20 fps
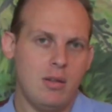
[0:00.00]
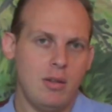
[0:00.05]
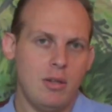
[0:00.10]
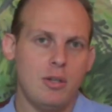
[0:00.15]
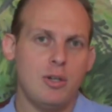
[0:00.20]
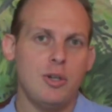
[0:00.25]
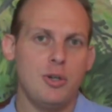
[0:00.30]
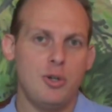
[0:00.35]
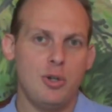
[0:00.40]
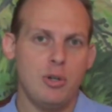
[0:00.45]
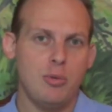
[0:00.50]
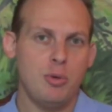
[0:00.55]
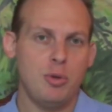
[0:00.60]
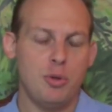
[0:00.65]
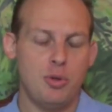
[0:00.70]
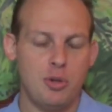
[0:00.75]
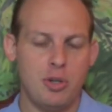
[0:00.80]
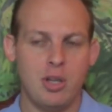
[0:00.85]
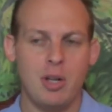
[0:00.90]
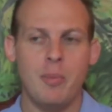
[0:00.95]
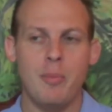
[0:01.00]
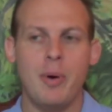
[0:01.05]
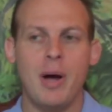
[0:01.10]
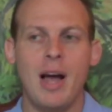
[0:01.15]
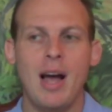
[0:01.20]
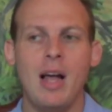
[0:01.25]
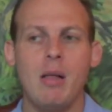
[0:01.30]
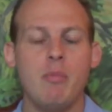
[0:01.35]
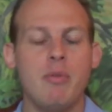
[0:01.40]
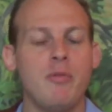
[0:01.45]
literature which you should
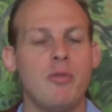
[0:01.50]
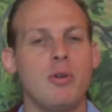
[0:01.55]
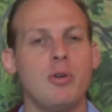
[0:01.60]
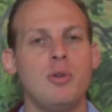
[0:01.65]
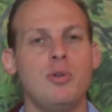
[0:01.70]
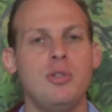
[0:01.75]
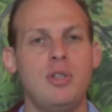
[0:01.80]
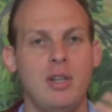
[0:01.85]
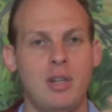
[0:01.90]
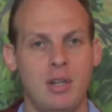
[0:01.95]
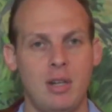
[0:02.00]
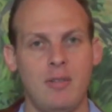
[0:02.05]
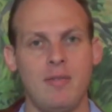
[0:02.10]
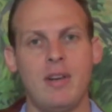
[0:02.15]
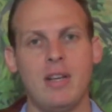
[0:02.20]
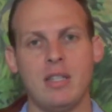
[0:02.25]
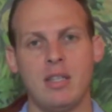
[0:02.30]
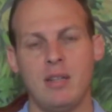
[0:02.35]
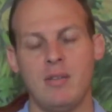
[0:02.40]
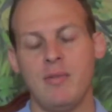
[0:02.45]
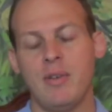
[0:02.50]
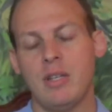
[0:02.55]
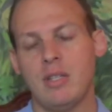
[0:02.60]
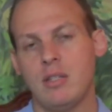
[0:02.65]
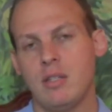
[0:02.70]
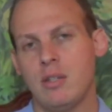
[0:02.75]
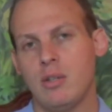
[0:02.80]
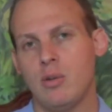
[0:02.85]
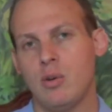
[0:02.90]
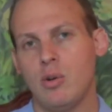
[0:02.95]
compile before you seek an
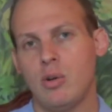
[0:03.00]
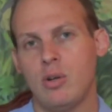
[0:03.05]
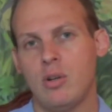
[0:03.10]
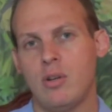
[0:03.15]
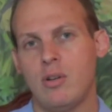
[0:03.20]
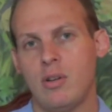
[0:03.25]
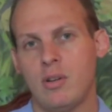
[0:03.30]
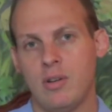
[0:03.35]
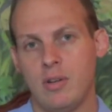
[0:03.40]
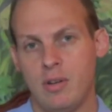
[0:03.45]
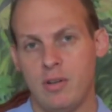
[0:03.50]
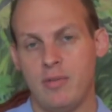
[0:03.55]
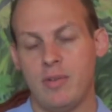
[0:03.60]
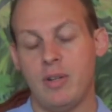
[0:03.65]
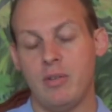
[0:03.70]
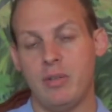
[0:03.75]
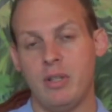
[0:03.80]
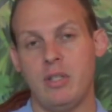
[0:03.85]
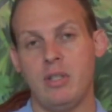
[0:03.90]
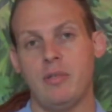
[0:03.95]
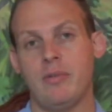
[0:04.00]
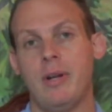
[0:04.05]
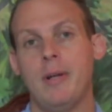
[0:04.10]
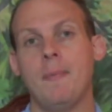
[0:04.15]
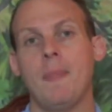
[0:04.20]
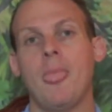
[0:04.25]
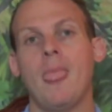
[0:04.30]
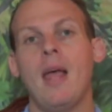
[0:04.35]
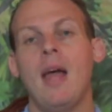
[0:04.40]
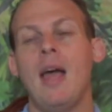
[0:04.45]
investor or fundraising, right?